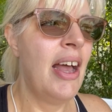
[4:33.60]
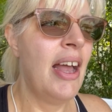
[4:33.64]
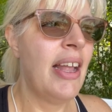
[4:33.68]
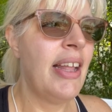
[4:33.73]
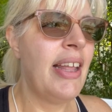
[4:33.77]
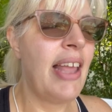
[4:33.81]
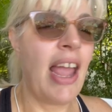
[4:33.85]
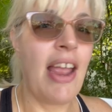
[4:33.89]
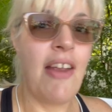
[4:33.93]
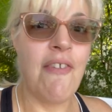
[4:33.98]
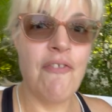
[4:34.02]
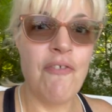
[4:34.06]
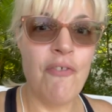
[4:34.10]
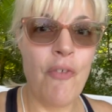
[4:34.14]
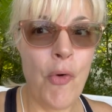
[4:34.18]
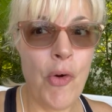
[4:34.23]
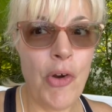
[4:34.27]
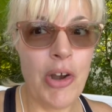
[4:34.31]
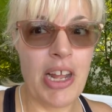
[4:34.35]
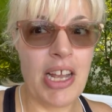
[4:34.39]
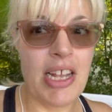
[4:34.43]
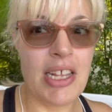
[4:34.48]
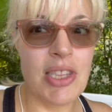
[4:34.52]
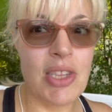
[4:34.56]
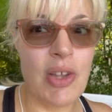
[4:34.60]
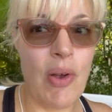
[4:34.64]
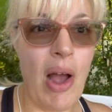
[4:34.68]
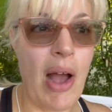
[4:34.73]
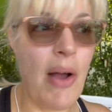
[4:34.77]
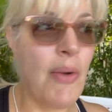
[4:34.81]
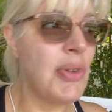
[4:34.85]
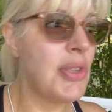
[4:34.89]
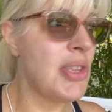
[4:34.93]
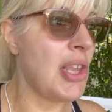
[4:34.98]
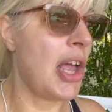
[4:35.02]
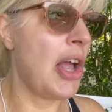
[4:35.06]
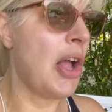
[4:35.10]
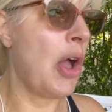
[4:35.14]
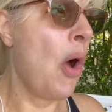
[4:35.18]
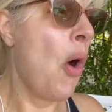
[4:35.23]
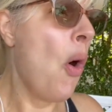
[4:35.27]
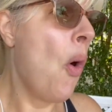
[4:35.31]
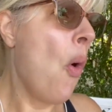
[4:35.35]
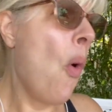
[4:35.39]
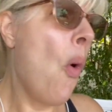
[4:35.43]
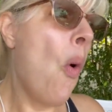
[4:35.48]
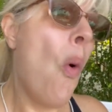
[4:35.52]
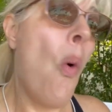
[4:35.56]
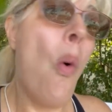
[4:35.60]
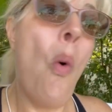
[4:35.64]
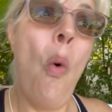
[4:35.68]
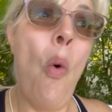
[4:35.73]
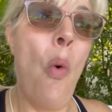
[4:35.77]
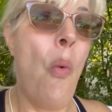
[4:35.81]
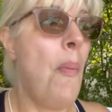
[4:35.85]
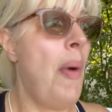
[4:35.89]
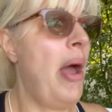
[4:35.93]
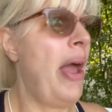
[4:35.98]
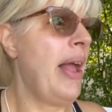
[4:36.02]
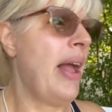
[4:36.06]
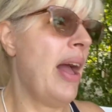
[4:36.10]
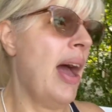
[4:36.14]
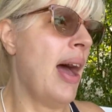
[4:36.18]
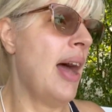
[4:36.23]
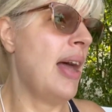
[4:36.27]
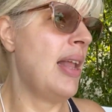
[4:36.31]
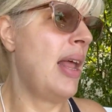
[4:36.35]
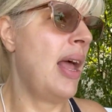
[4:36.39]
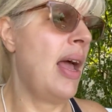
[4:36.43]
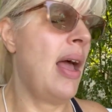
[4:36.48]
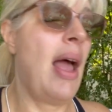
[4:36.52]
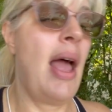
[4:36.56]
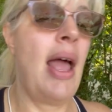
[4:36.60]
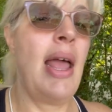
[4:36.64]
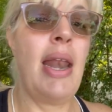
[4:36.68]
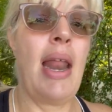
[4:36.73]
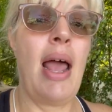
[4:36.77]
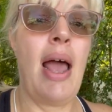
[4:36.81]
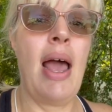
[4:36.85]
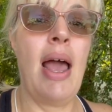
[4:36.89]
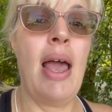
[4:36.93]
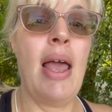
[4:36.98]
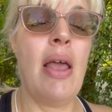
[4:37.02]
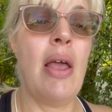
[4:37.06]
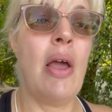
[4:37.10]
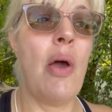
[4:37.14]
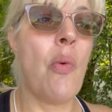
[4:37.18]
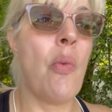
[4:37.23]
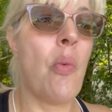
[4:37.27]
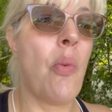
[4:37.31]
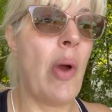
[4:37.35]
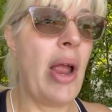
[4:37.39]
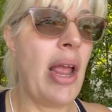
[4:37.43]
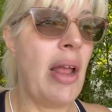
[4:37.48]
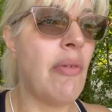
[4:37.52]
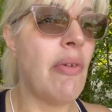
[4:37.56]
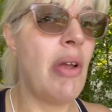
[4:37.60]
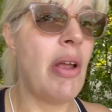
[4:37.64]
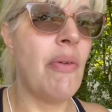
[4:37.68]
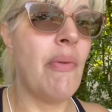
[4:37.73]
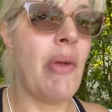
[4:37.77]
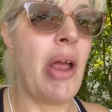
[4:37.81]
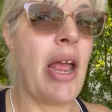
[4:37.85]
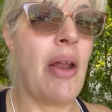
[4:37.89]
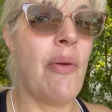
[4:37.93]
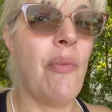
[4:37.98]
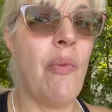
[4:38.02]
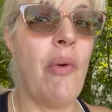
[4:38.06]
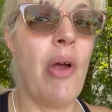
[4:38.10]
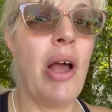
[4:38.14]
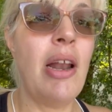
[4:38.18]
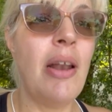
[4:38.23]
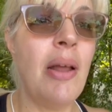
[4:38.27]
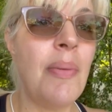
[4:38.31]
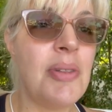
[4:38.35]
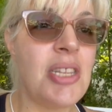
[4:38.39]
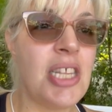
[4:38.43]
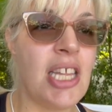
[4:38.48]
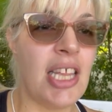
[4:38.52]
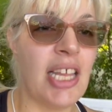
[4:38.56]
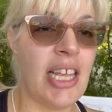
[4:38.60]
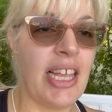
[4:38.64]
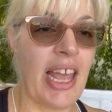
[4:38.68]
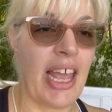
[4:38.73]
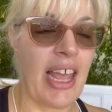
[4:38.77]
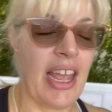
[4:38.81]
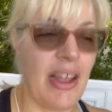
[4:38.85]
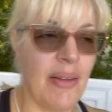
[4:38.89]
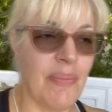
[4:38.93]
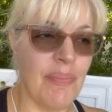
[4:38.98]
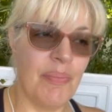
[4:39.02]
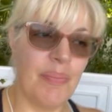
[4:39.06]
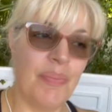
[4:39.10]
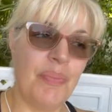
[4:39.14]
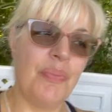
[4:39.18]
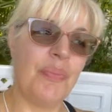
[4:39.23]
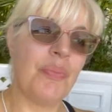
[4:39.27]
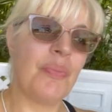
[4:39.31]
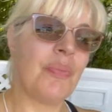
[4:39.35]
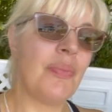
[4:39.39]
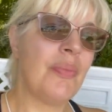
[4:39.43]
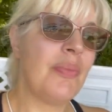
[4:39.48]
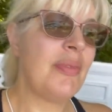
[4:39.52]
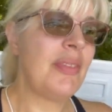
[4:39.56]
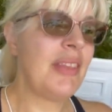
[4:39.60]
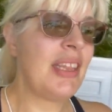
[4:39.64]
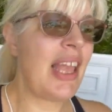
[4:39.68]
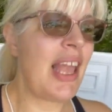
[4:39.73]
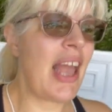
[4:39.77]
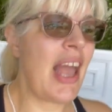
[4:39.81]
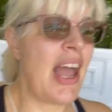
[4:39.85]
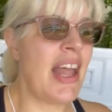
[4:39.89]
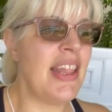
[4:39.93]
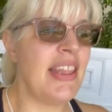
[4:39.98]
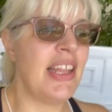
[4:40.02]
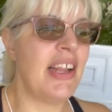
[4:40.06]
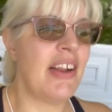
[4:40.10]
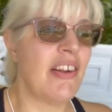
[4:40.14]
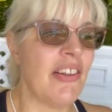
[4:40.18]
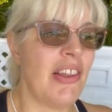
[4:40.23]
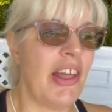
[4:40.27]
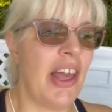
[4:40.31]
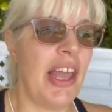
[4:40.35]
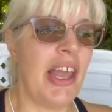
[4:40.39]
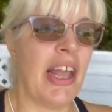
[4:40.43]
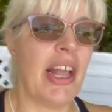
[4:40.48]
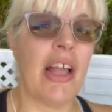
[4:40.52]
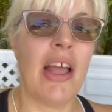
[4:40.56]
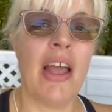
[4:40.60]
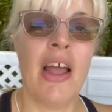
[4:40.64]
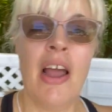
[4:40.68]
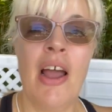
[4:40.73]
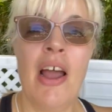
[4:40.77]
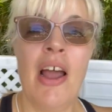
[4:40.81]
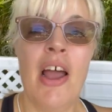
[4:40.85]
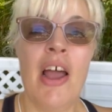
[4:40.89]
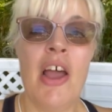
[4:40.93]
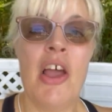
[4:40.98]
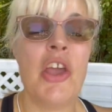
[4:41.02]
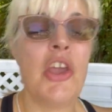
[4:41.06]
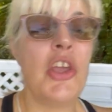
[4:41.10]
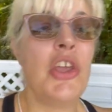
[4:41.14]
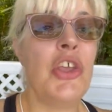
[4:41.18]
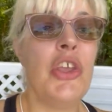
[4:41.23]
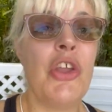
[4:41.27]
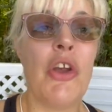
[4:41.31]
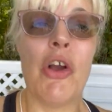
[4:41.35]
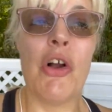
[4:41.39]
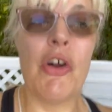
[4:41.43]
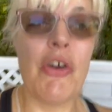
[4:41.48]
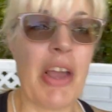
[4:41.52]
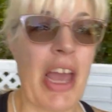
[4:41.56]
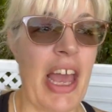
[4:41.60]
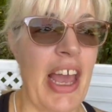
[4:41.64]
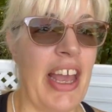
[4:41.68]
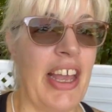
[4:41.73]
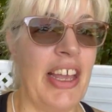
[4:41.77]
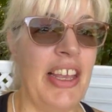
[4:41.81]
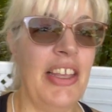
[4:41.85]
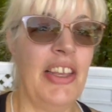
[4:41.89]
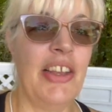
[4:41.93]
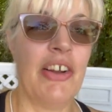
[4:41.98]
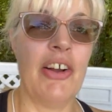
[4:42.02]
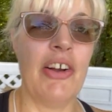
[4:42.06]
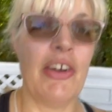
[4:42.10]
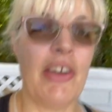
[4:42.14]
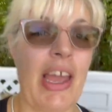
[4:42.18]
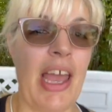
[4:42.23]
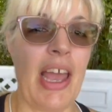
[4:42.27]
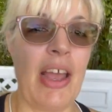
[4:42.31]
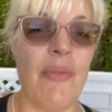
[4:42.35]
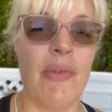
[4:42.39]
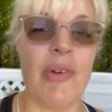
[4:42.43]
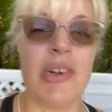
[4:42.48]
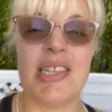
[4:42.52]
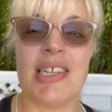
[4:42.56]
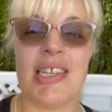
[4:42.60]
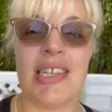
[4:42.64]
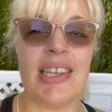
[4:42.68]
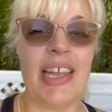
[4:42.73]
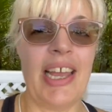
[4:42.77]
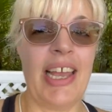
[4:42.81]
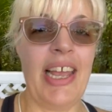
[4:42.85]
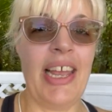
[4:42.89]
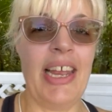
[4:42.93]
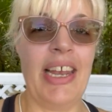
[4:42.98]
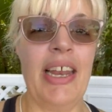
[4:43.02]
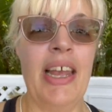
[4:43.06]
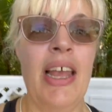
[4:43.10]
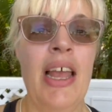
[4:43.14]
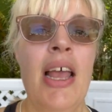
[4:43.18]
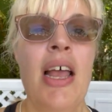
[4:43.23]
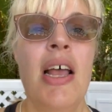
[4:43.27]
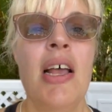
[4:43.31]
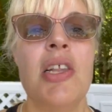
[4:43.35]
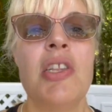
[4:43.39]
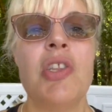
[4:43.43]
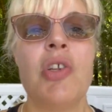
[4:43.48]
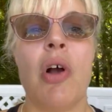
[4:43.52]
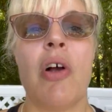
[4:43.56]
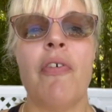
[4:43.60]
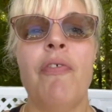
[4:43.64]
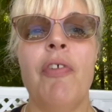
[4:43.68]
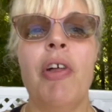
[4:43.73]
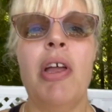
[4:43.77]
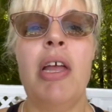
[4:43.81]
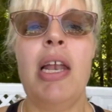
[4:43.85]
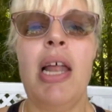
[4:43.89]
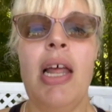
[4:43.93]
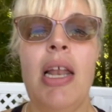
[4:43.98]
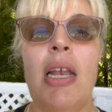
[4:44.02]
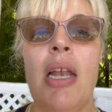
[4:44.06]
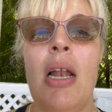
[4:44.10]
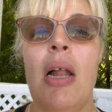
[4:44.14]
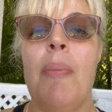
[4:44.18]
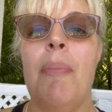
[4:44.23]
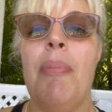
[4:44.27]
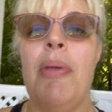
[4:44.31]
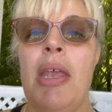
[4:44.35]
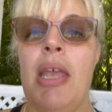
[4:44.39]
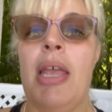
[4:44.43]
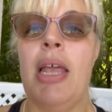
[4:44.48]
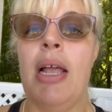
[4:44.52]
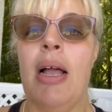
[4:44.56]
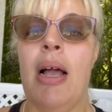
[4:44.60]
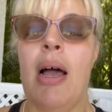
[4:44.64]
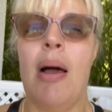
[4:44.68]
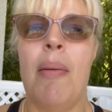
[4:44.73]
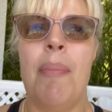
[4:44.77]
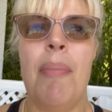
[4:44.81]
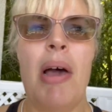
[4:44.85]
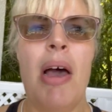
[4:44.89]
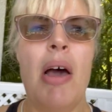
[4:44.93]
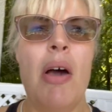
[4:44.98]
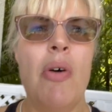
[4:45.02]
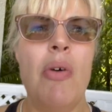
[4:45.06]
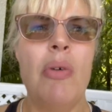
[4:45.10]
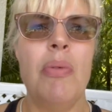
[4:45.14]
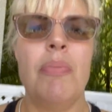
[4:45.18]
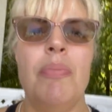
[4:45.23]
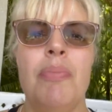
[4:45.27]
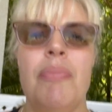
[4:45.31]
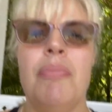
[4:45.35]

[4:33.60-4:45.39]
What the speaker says: gate 40. So I was like, oh my God. And I ran up to the gate, and they're like, you're okay, we're delayed. So our flight ended up being about,